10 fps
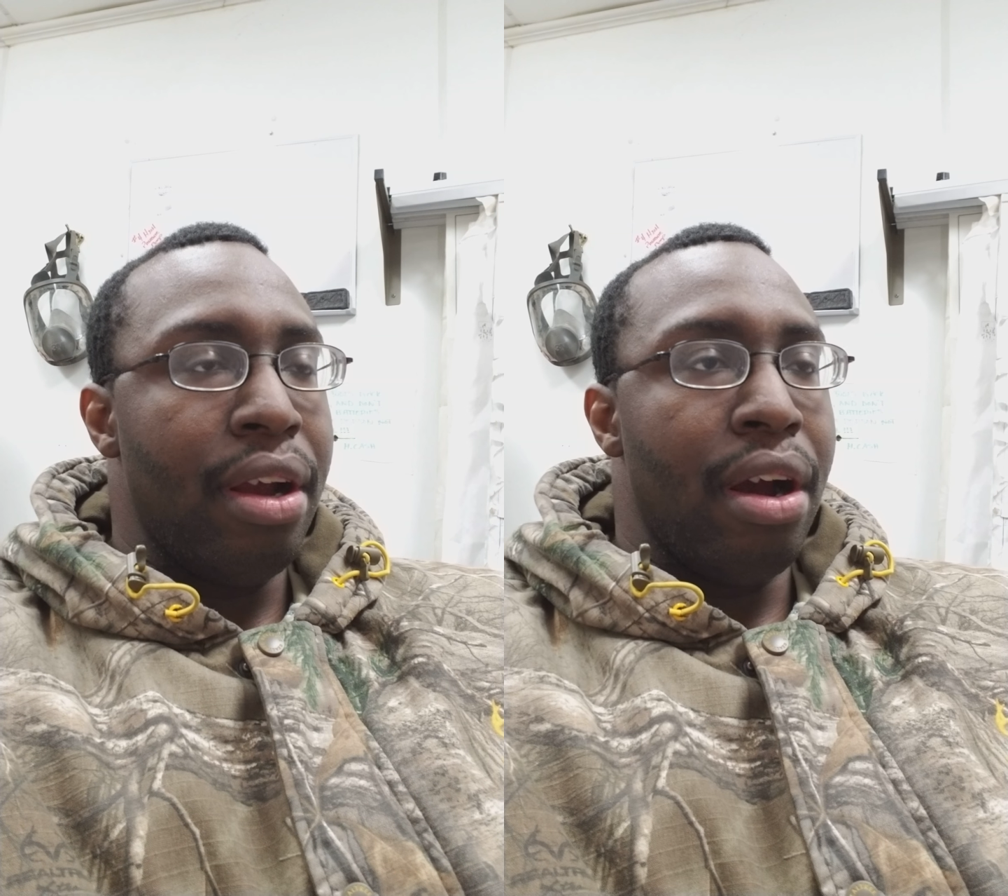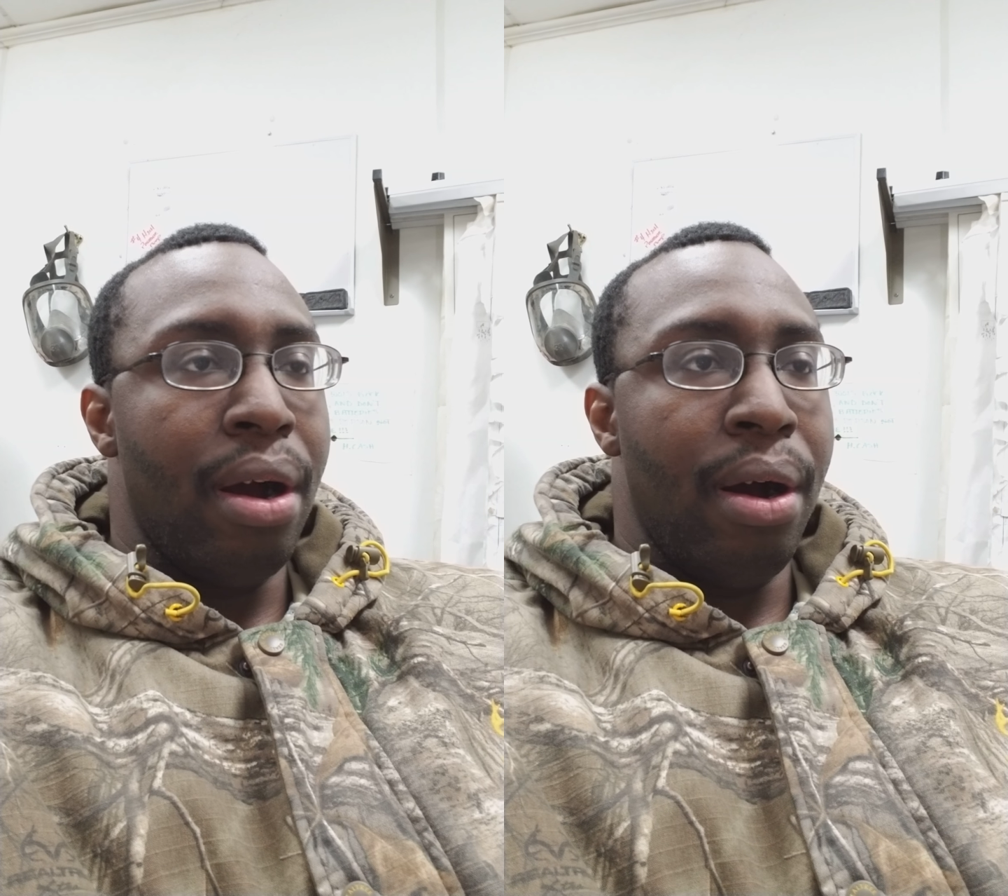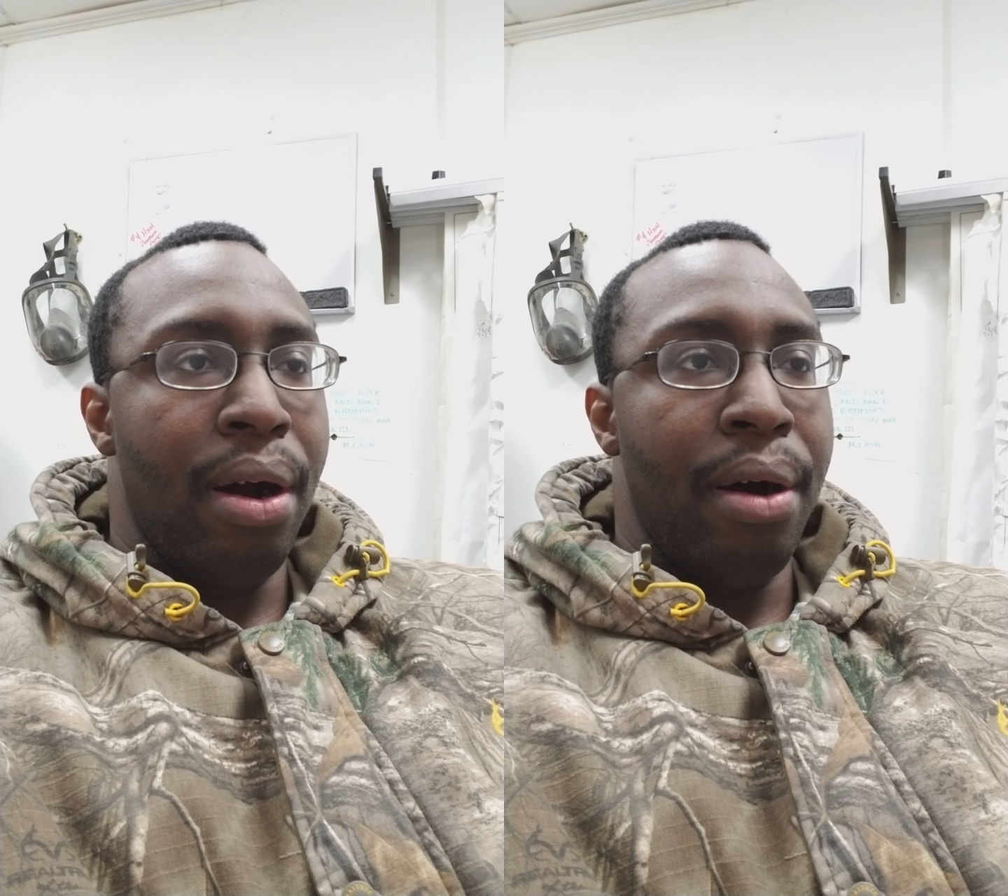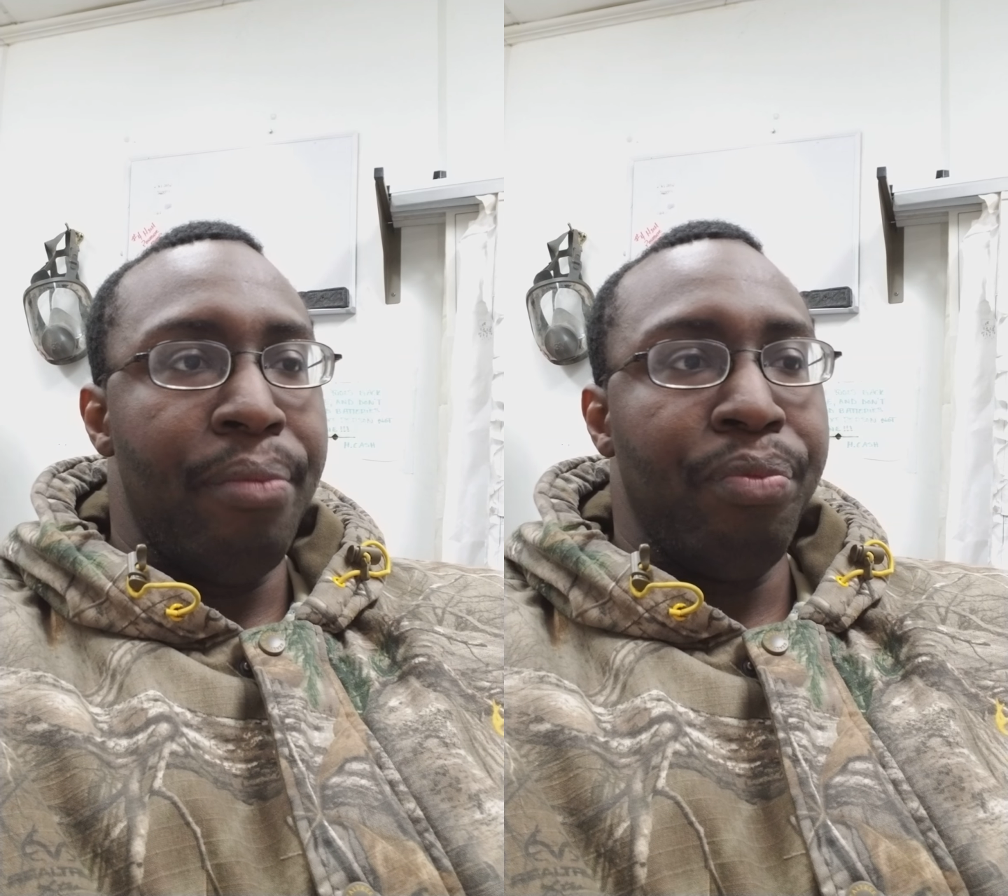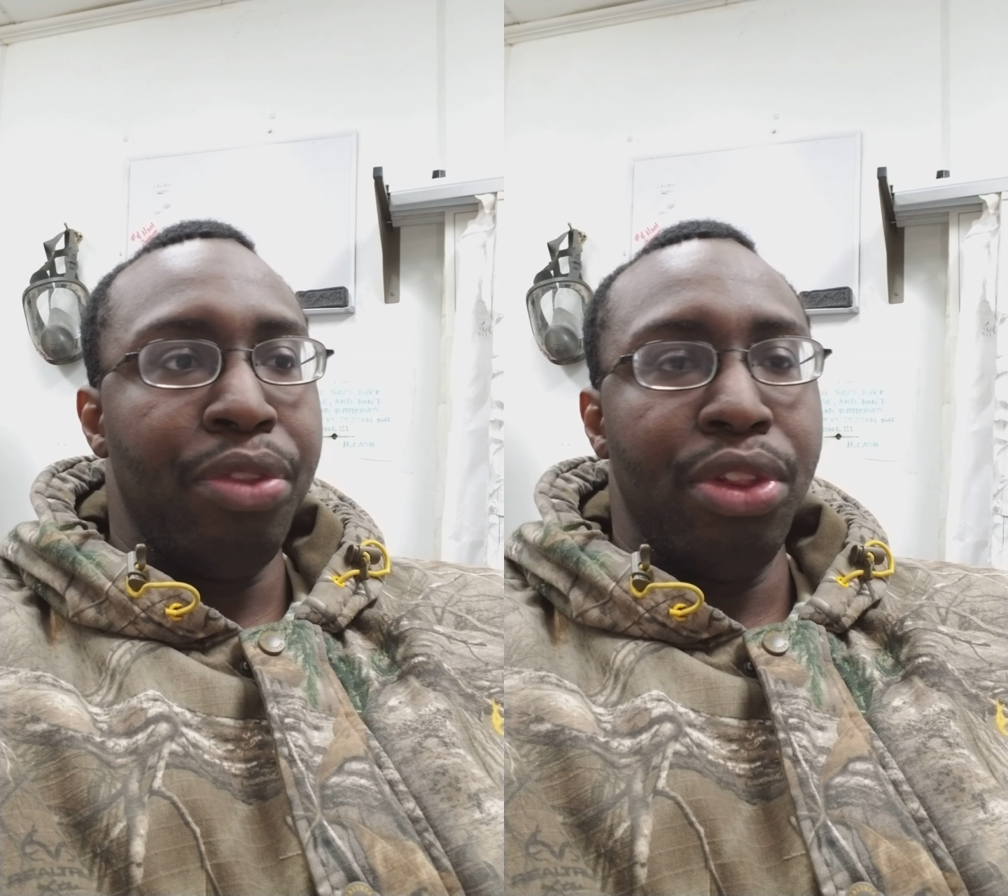
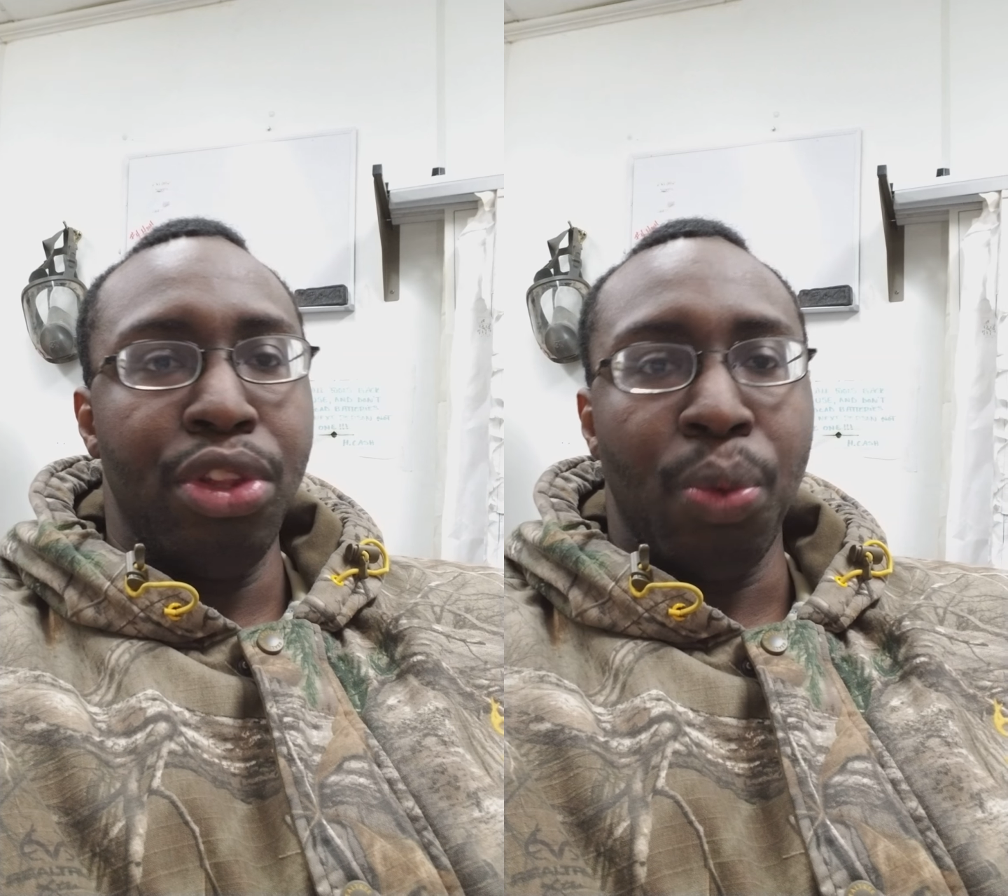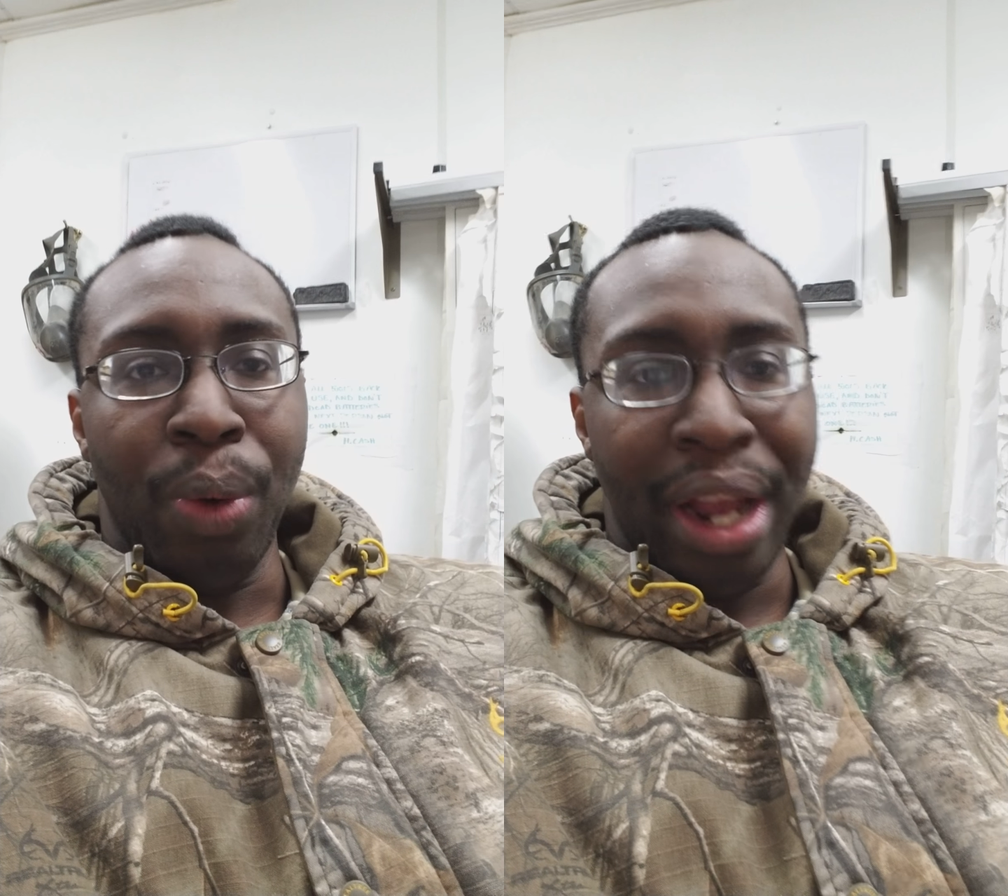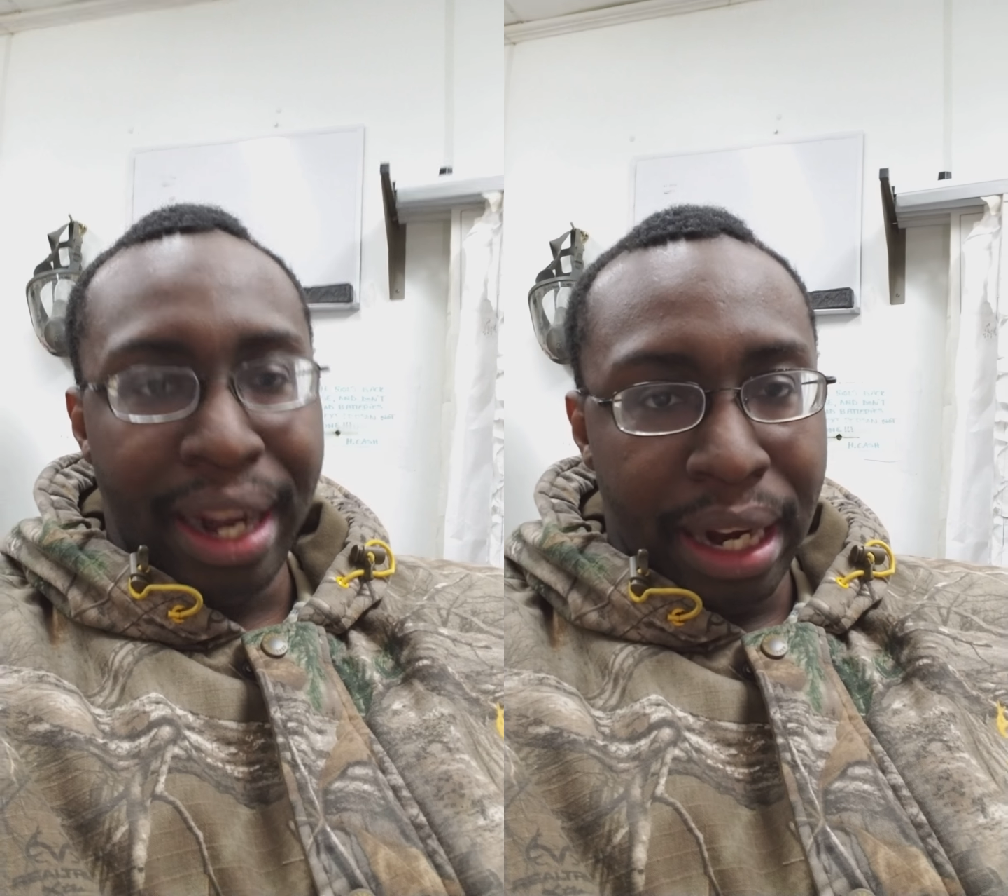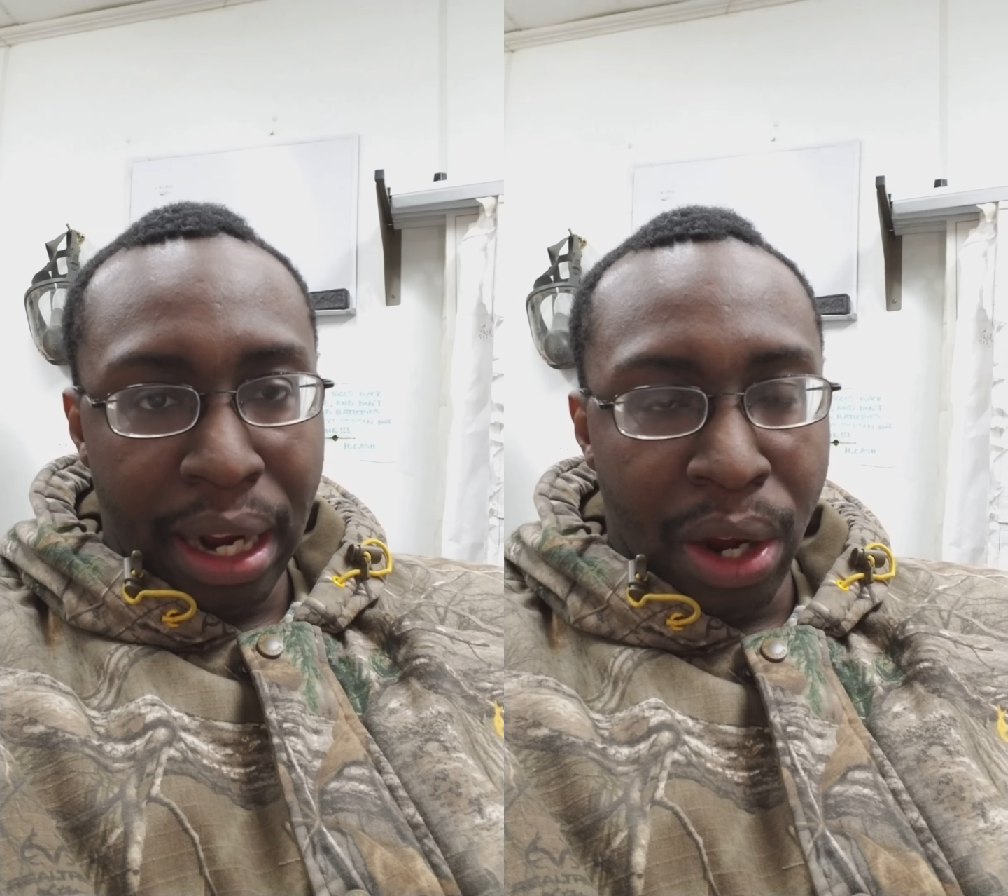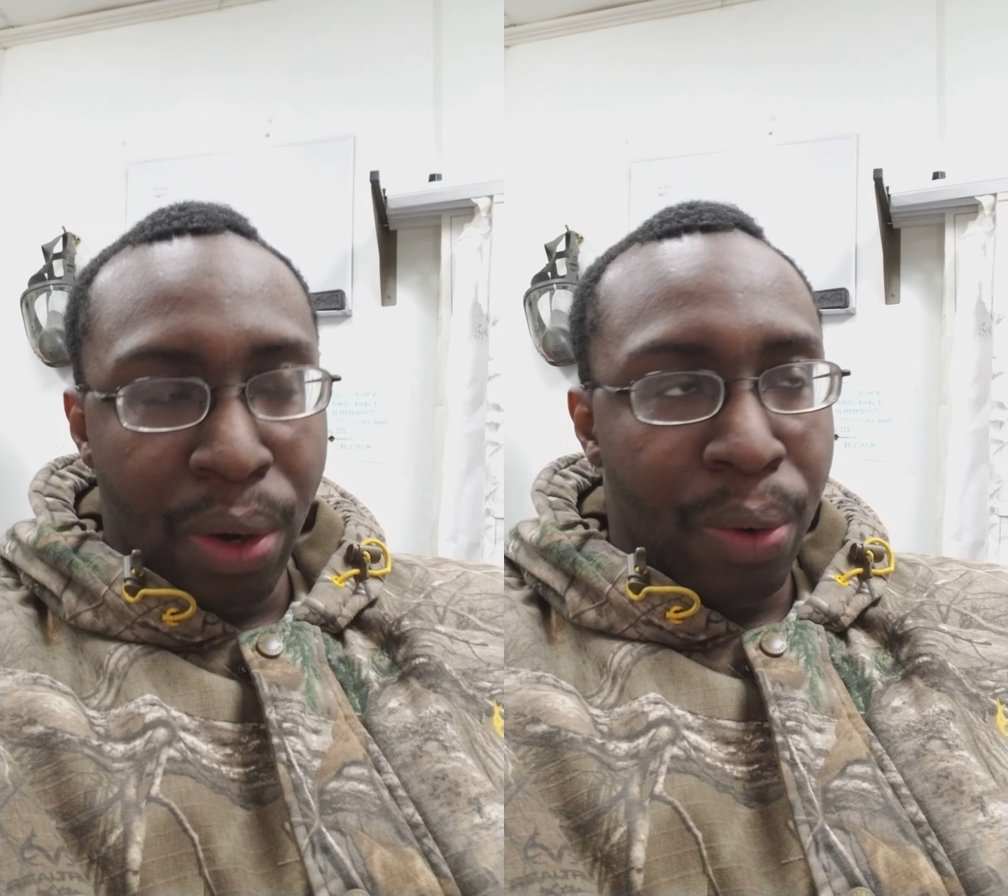the
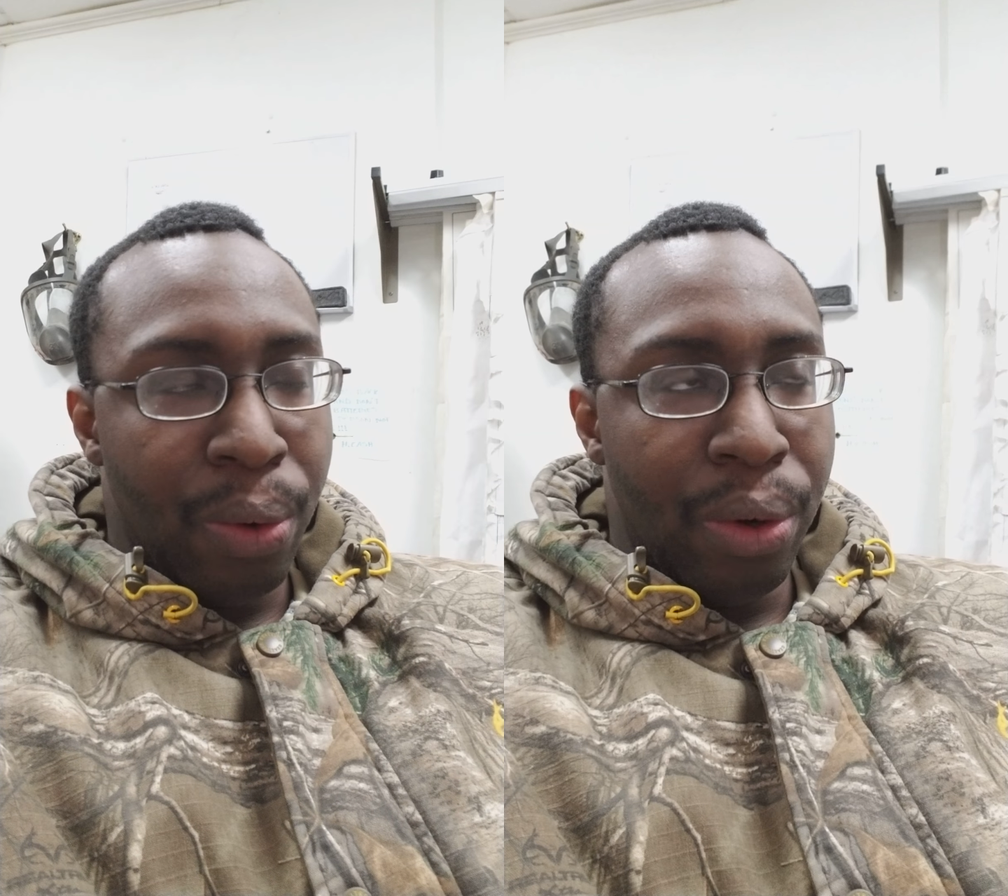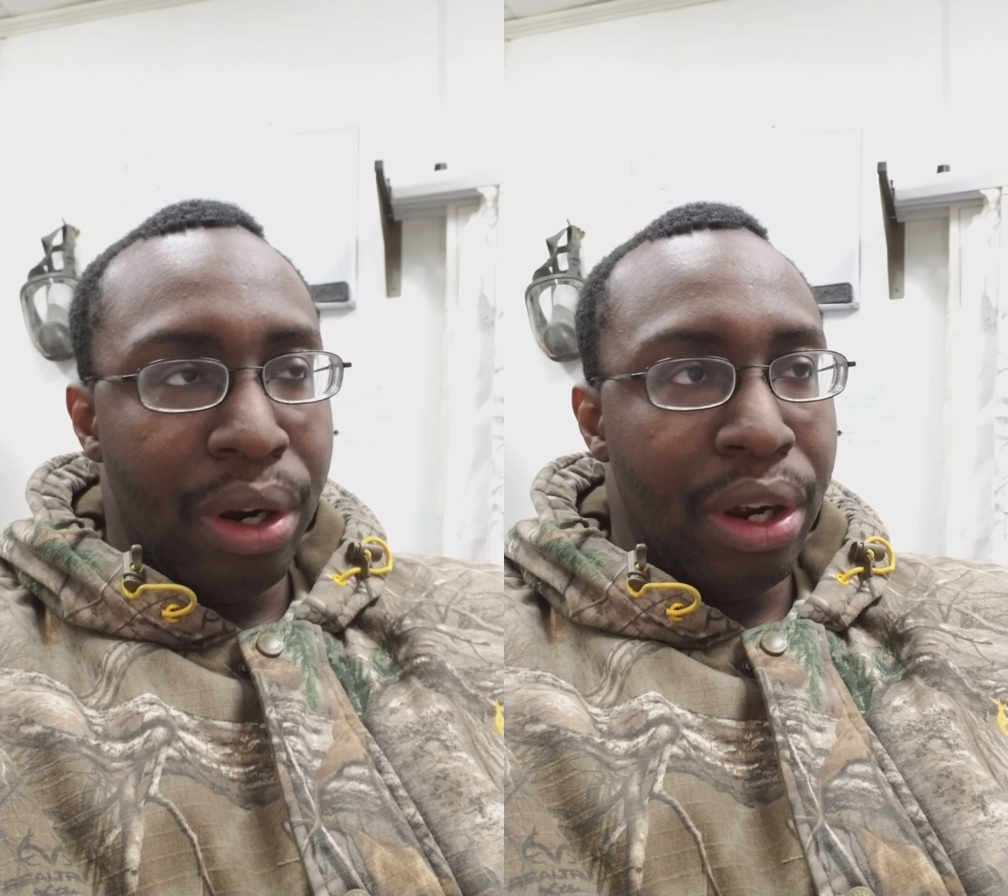radio,